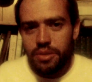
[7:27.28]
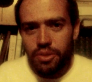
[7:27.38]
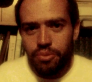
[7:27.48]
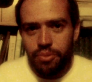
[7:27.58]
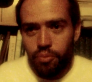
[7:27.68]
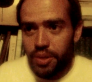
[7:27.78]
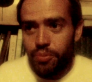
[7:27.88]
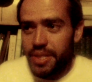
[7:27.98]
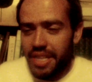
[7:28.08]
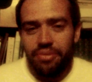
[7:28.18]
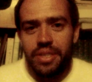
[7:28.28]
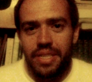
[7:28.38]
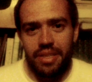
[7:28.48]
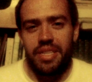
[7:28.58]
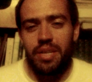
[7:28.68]
so we
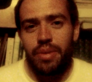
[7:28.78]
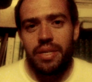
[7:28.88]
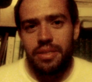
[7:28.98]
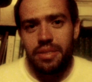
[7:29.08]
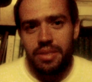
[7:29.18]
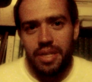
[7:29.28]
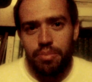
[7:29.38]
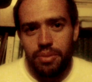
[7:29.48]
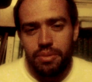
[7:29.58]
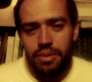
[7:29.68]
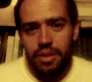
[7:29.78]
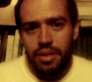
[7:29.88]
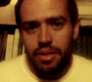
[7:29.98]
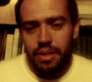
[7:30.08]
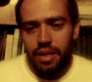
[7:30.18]
definitely need to think about his example.
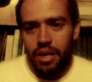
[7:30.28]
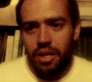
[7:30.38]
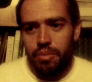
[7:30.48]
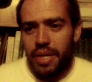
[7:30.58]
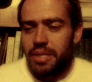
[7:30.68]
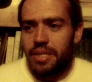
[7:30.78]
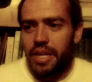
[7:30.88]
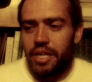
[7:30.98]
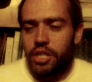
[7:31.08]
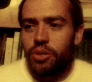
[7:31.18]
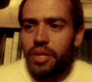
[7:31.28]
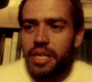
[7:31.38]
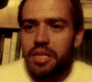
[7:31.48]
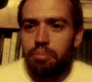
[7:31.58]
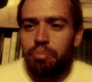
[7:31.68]
He said you
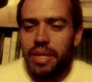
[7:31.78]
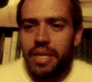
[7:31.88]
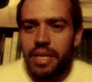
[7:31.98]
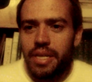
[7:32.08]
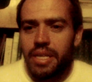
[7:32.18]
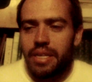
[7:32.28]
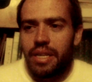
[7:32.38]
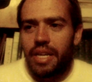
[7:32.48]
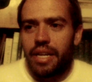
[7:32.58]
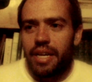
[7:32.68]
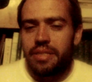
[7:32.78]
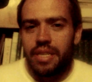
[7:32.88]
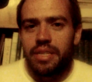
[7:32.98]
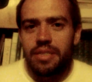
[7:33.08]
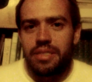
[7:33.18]
need to be as
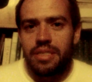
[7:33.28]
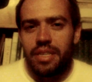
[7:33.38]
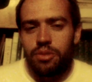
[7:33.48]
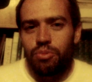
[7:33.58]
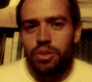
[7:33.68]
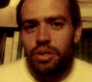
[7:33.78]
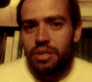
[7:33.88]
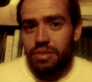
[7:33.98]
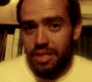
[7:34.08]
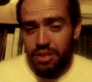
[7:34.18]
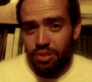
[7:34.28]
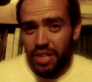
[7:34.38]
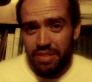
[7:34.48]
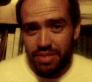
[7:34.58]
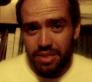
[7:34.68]
innocent as wolves and as
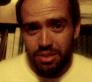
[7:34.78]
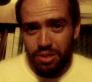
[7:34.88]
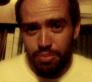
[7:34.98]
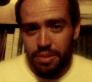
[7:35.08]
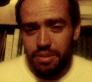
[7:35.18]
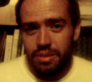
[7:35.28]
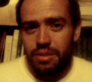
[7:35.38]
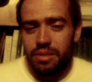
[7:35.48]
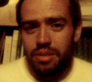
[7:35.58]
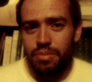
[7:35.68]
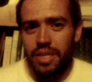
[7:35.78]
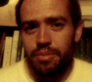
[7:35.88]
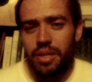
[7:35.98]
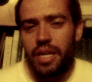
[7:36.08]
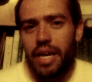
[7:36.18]
crafty as serpents
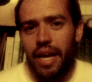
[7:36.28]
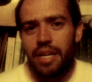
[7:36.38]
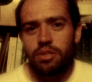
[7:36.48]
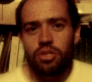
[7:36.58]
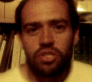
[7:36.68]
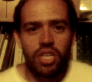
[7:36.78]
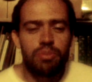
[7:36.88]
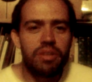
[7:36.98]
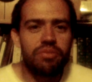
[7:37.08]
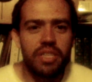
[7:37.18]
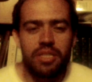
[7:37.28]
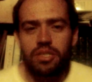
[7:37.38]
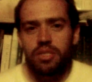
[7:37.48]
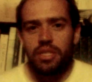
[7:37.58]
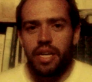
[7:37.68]
sometimes. And some of
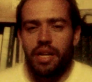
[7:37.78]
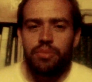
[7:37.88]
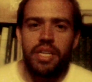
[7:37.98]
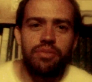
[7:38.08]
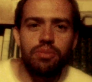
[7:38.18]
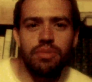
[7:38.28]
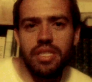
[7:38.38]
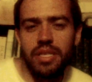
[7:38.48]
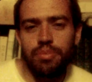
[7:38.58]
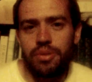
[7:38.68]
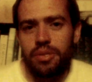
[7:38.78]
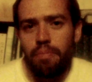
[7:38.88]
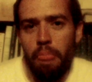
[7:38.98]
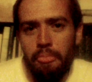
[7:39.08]
this, and I'm going to give some tips,